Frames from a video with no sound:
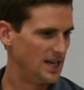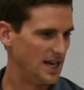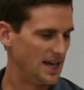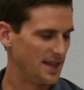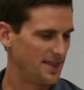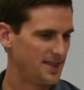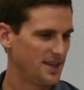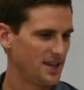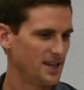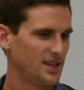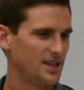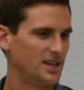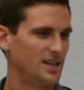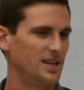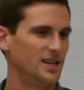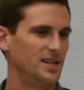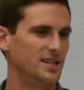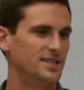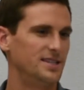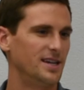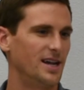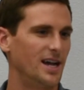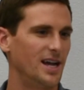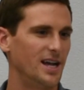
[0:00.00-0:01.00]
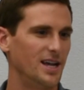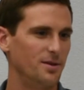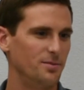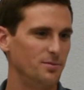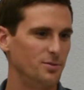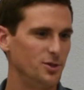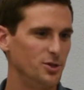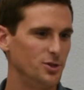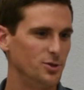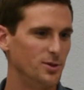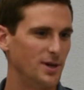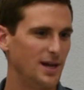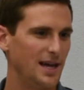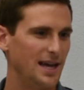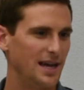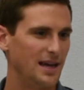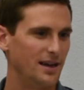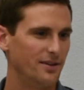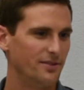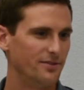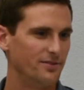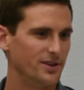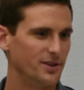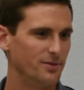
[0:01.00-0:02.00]
I think anytime you
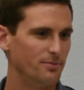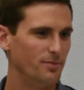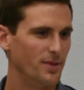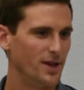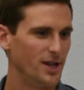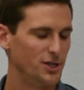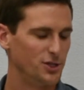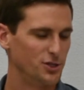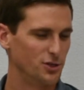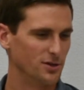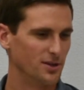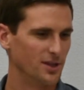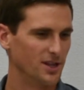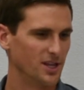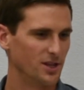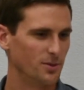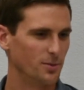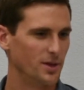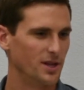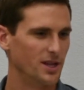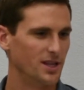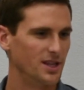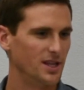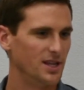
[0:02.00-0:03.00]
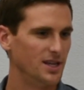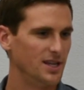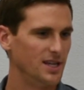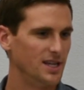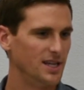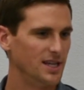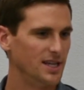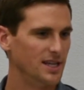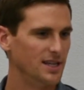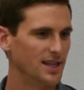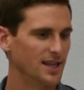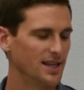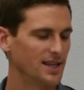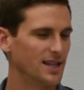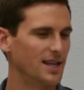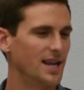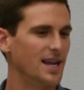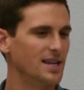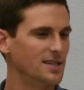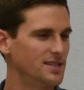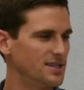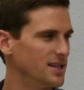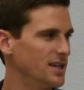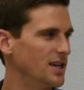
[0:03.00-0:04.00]
have a major ligament in the knee, like an
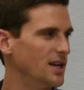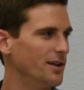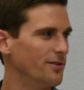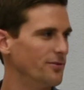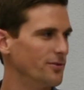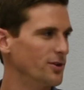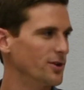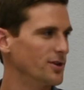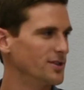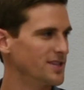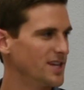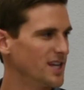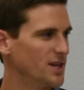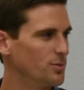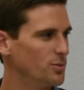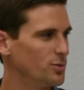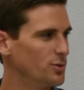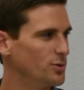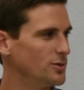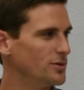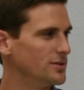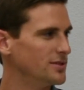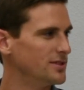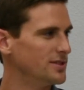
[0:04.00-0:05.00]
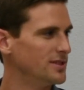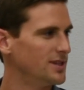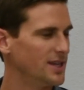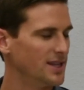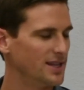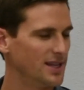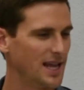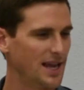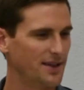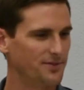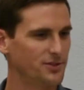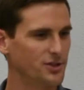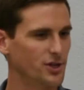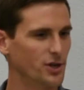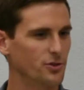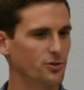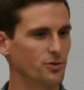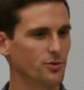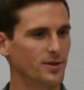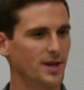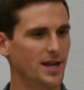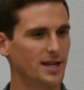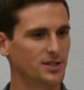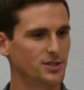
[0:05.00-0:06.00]
ACL for example, and they have to go
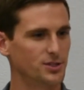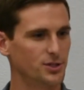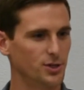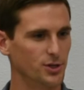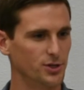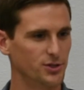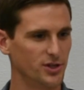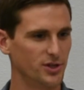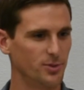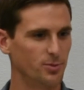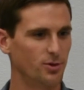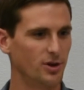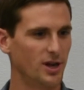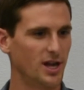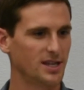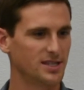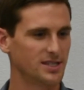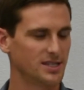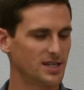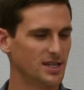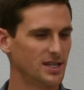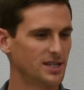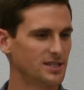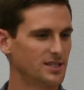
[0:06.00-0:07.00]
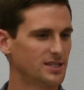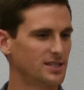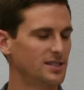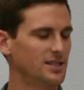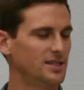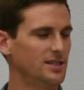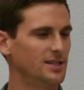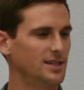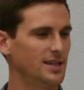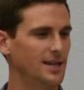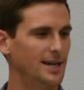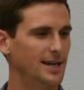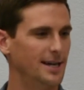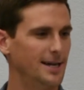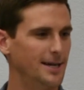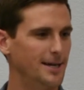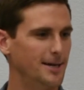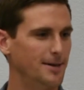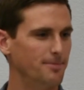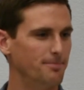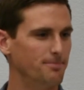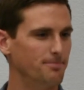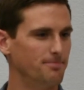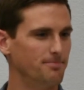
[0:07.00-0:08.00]
through that surgery process,
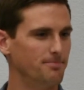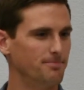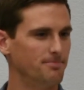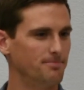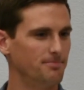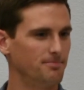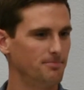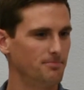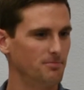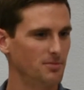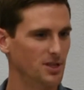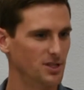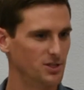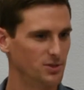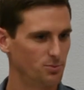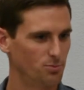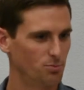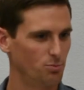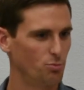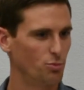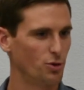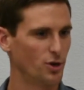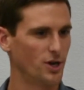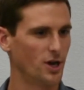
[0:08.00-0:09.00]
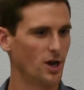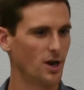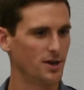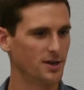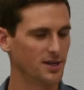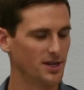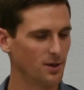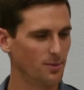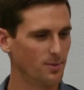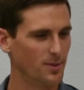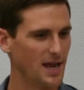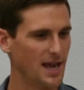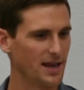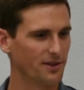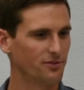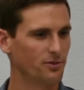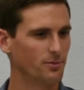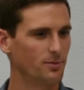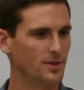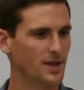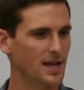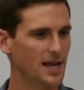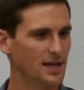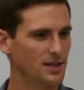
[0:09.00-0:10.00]
it's pretty hard to come back
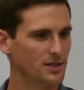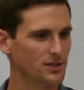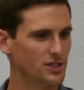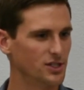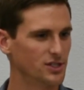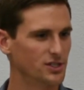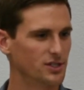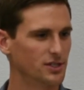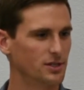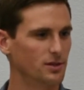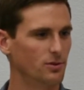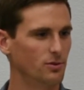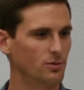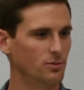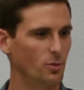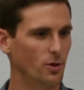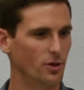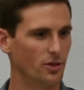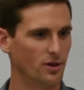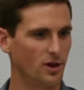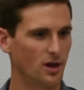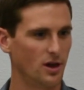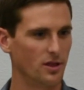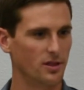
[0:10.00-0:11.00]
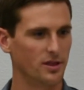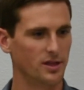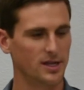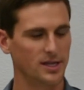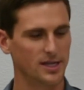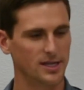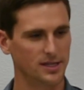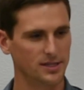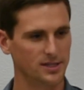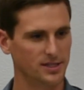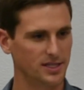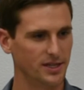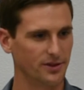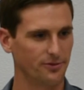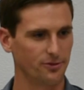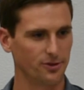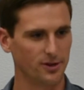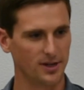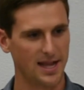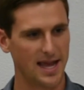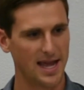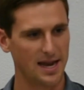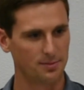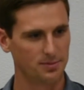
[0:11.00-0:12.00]
from that, just with all the
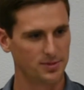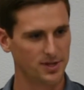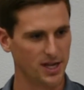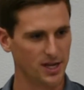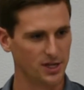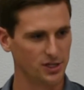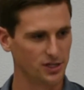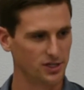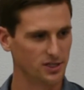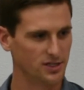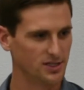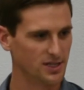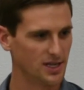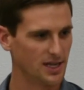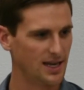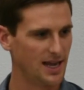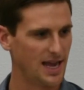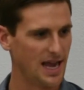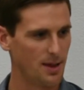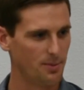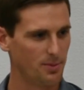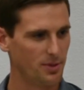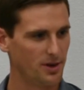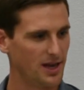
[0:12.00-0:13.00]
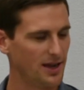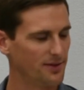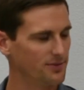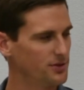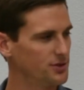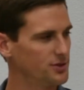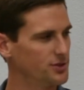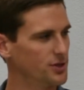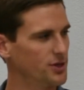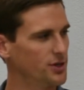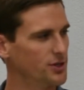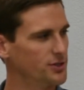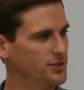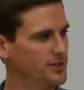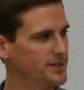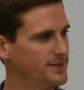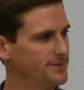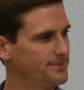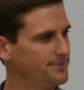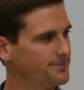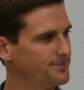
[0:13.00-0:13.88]
different adaptations that happen after surgery.